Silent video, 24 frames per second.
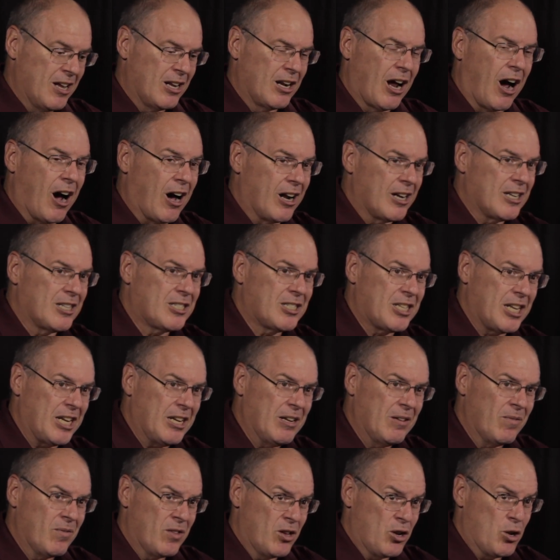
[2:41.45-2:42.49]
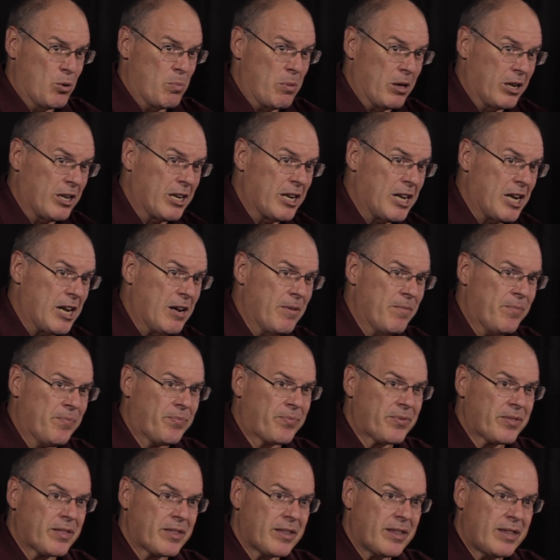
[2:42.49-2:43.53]
honesty, humility,
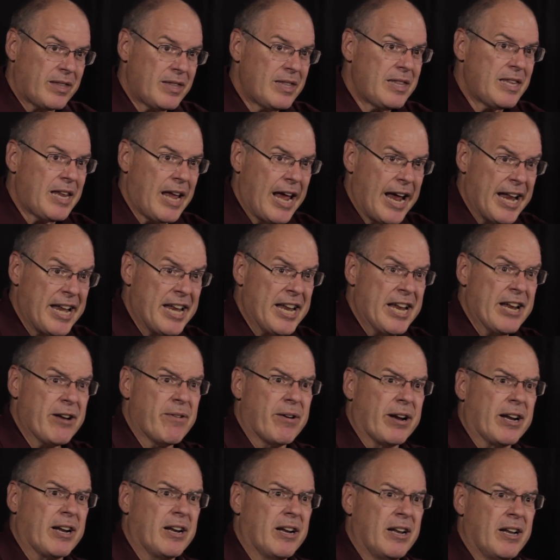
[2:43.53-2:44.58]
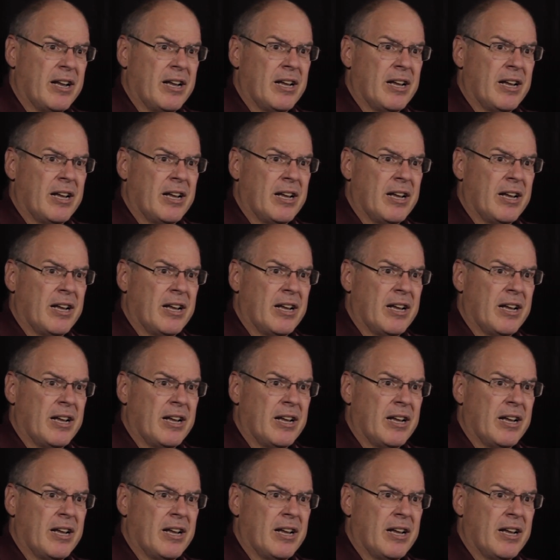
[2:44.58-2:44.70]
and hearing.